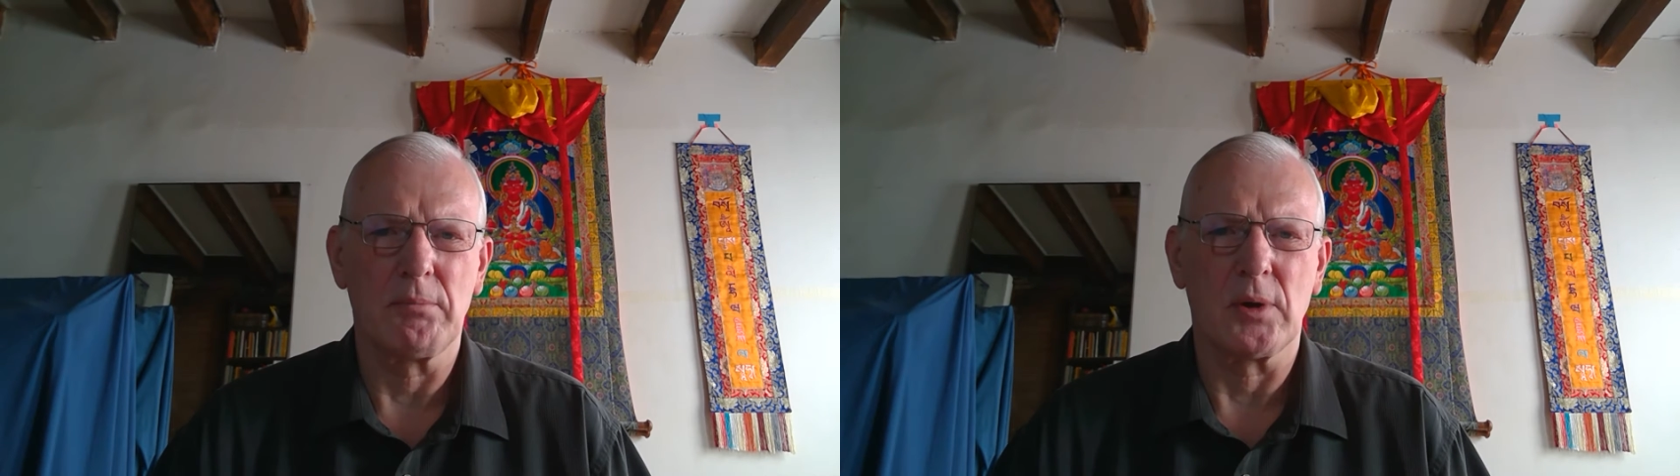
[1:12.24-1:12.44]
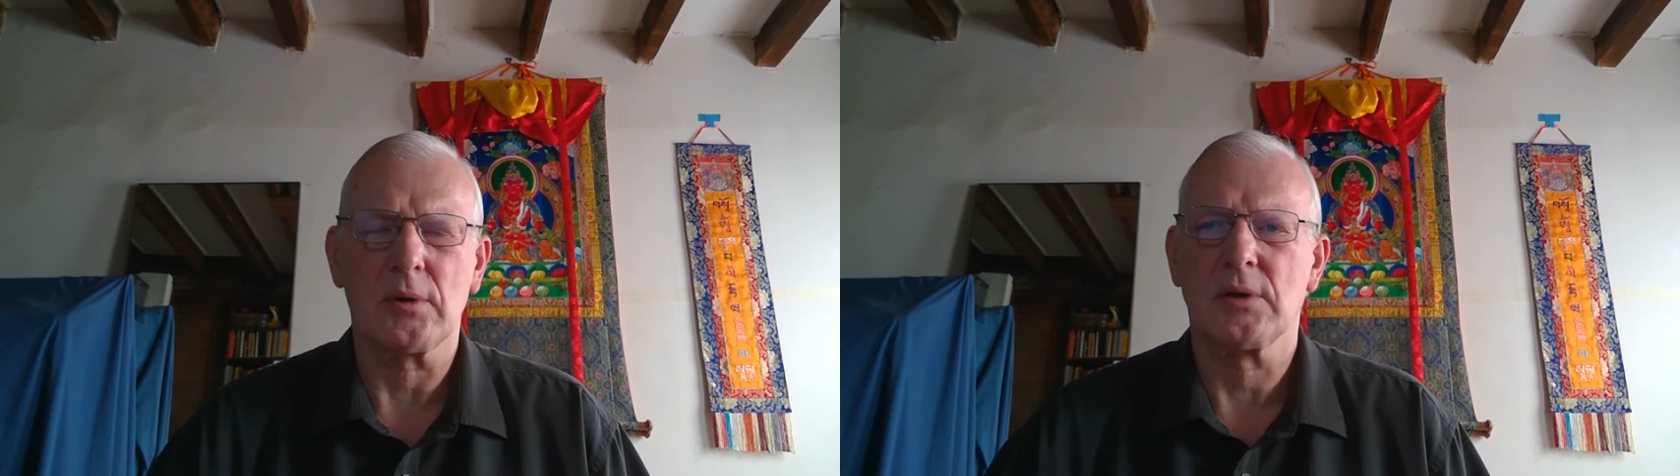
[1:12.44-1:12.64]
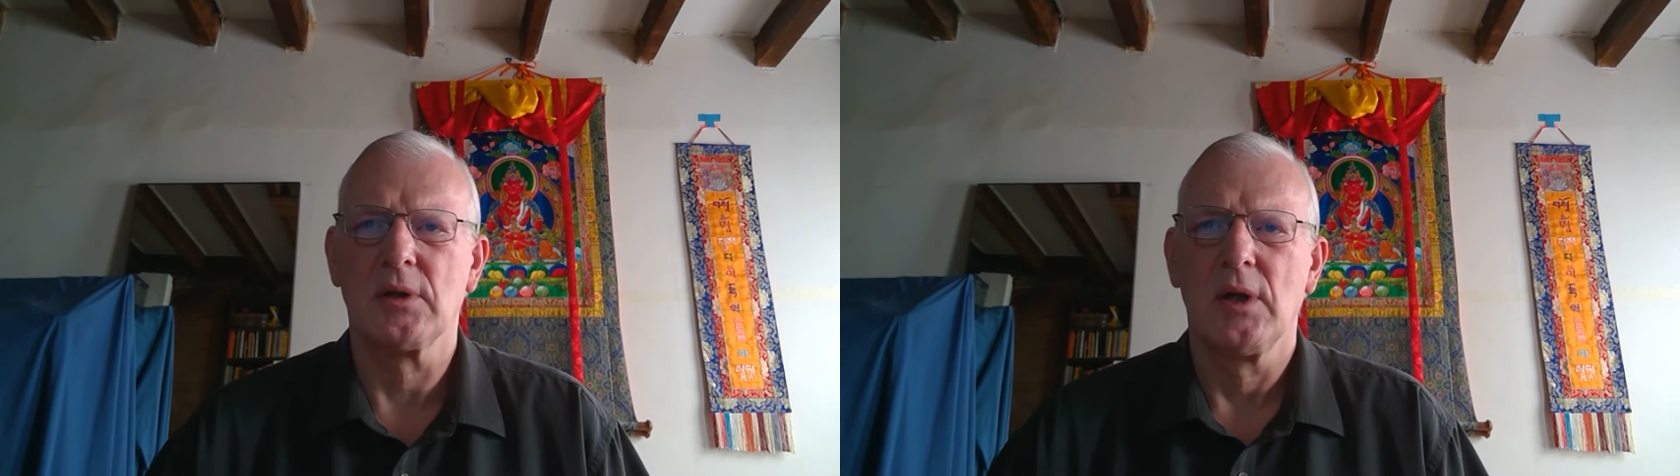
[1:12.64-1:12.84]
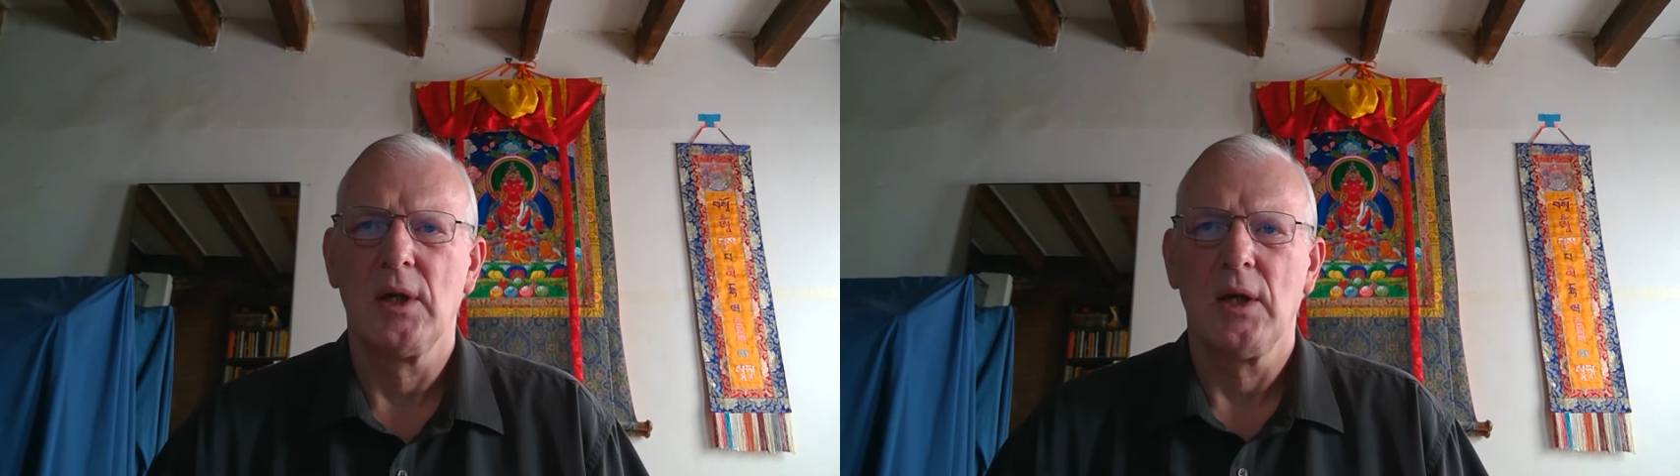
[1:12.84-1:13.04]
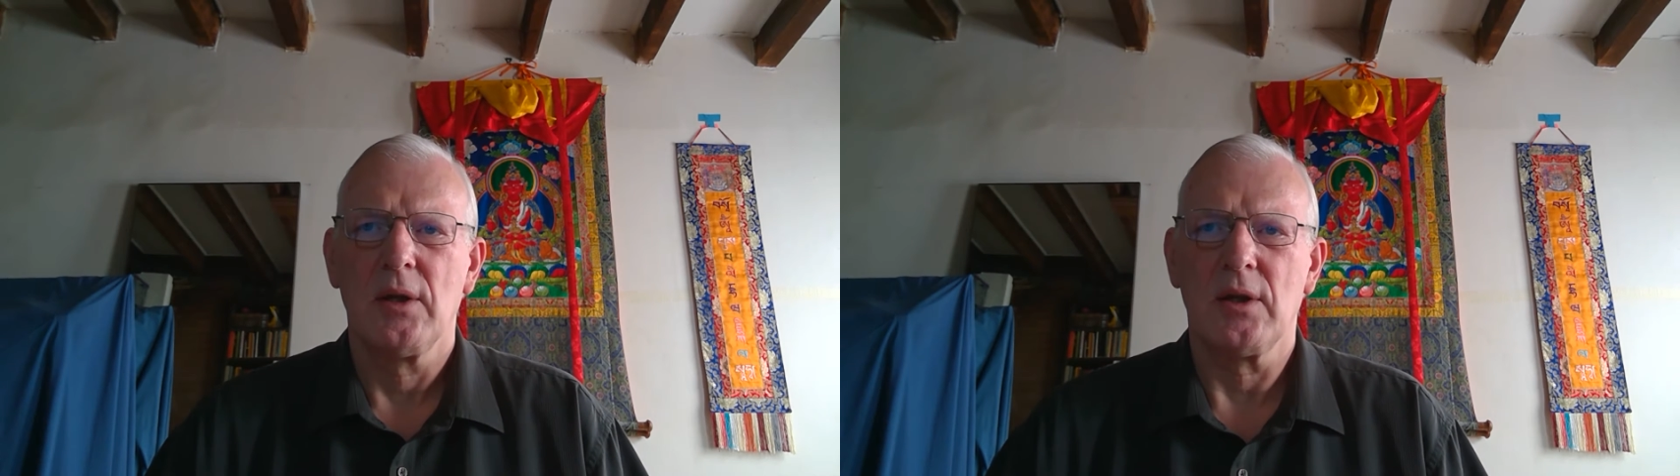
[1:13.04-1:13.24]
books
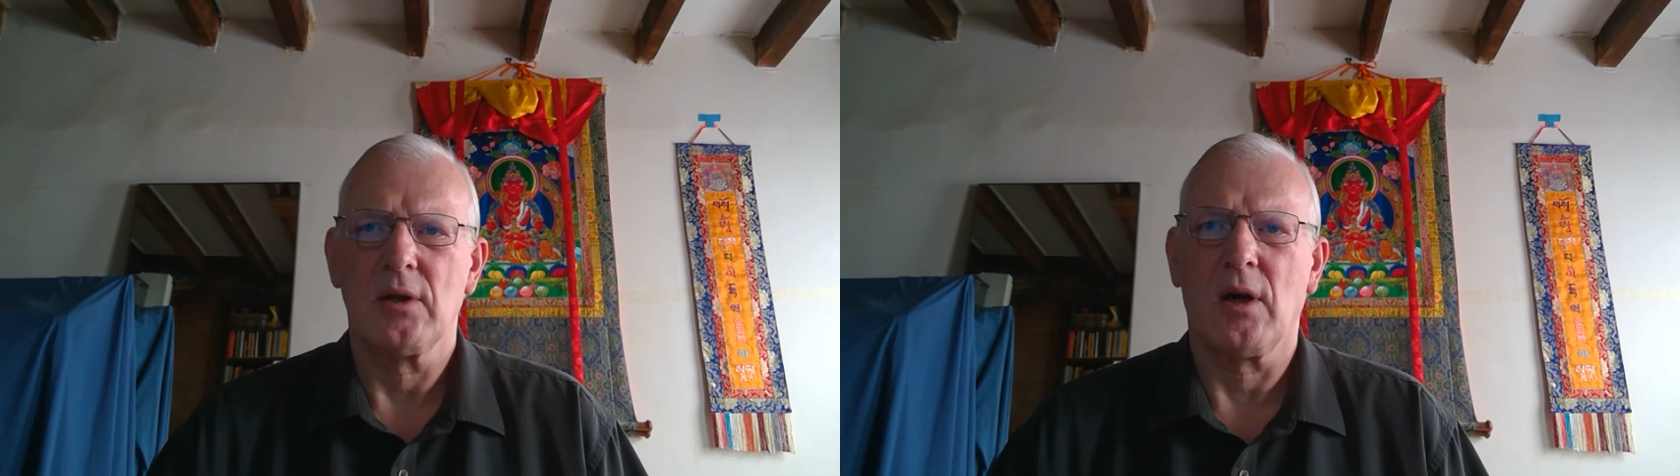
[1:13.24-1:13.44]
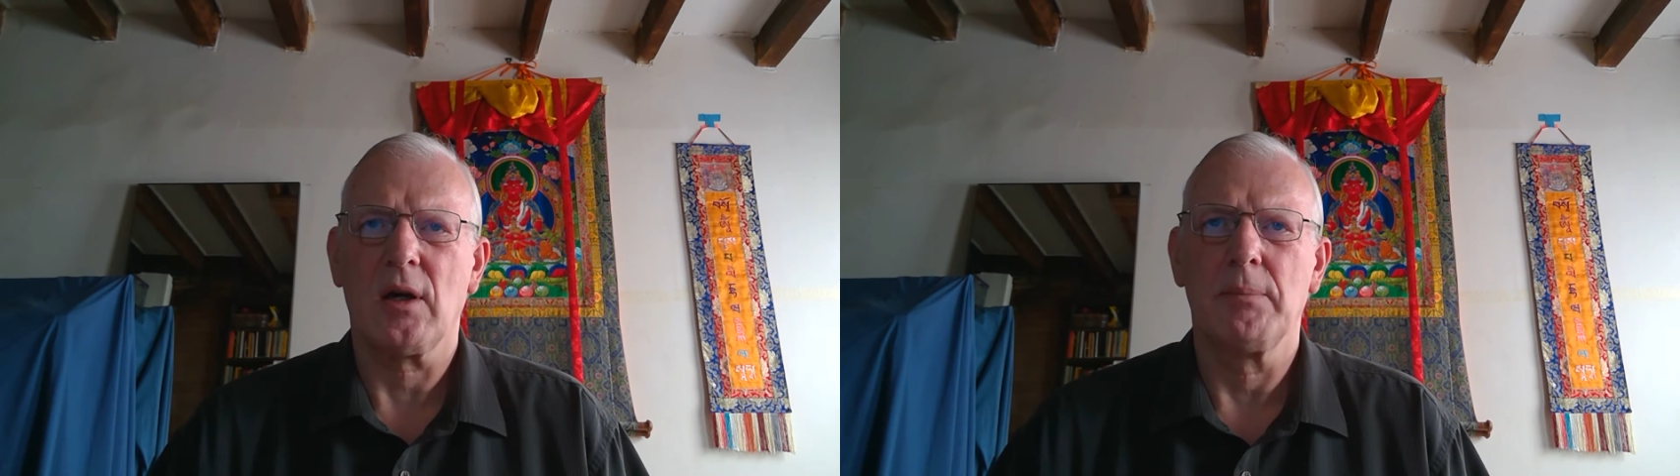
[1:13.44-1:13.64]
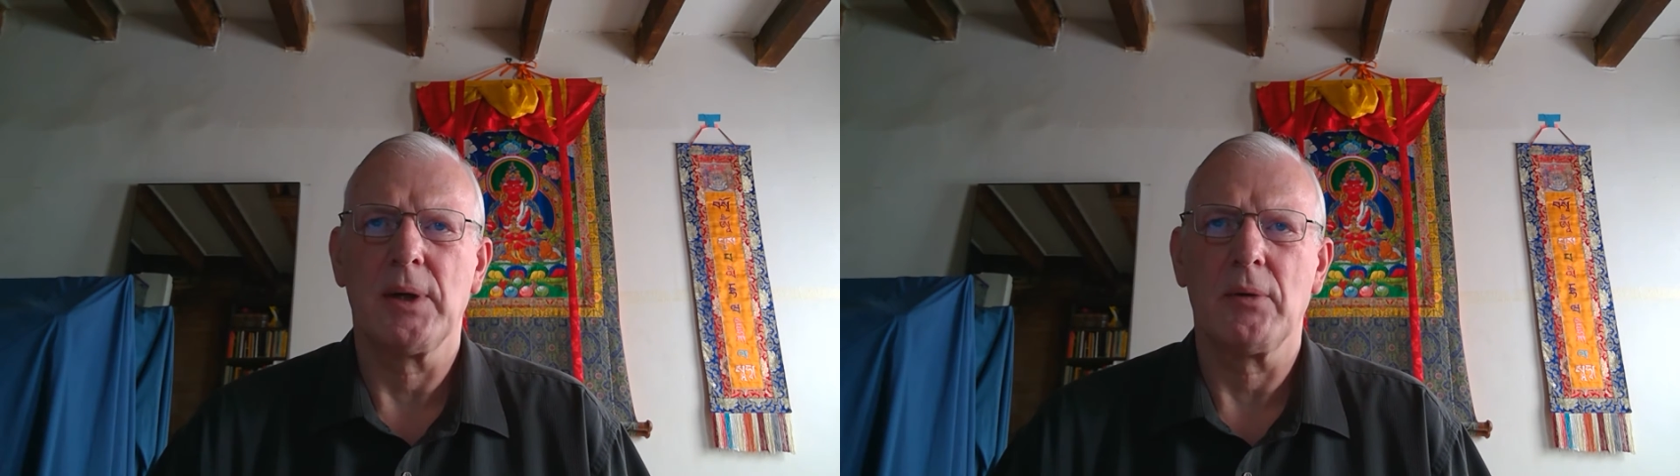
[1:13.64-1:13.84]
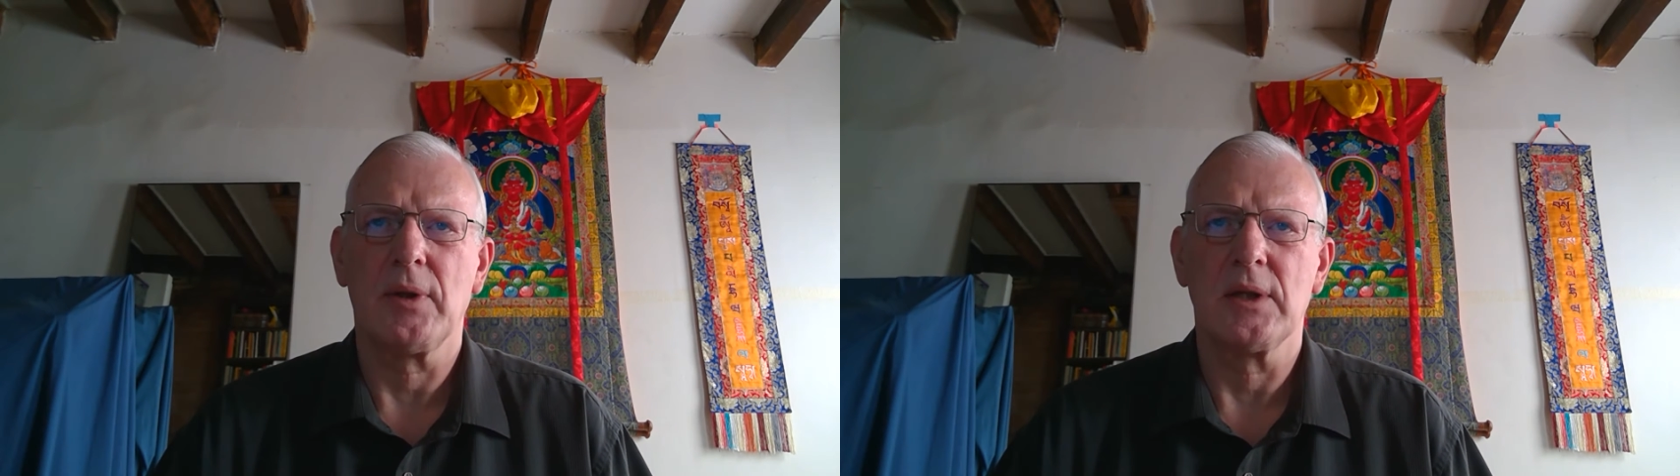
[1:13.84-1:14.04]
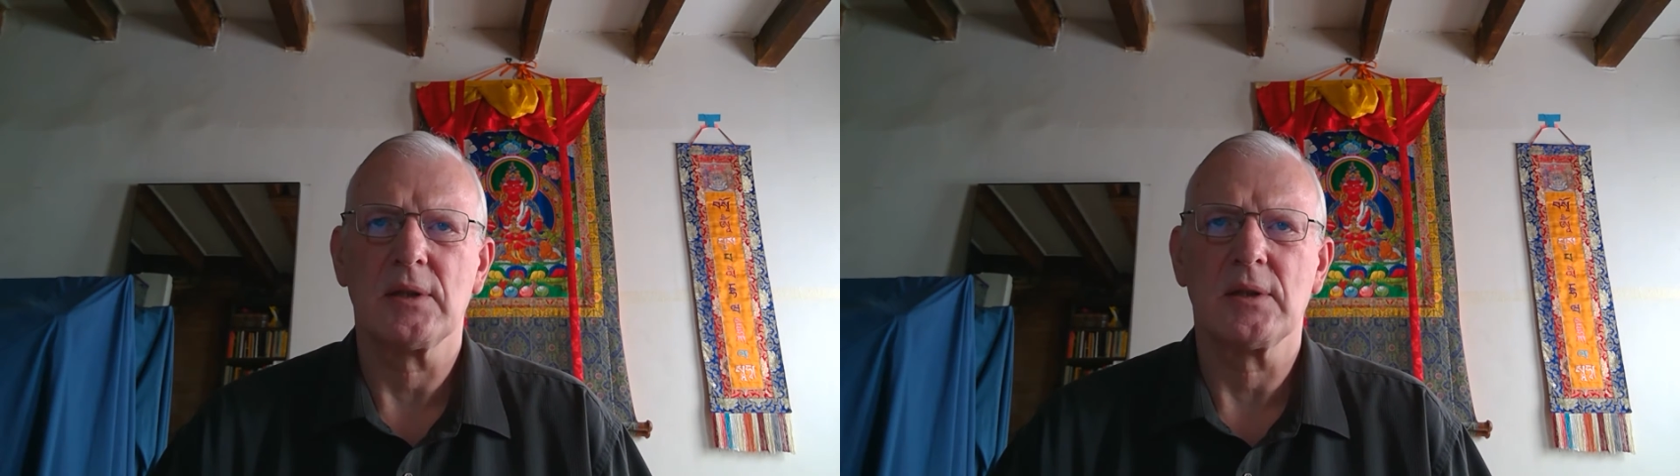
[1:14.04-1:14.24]
that talk about
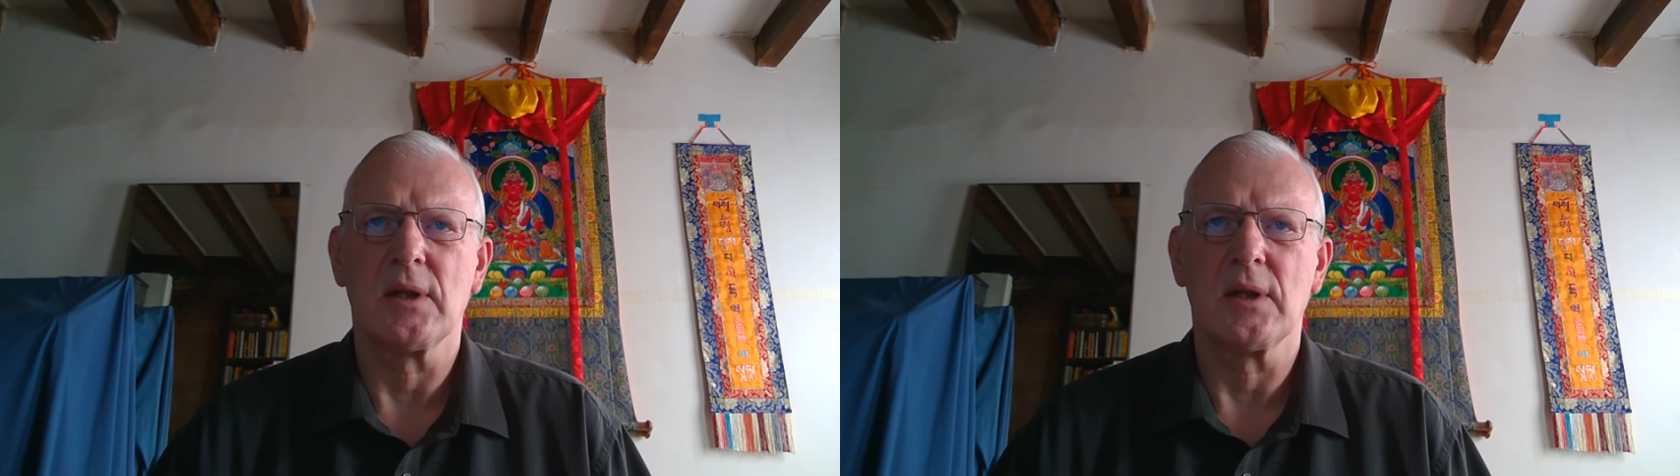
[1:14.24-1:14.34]
this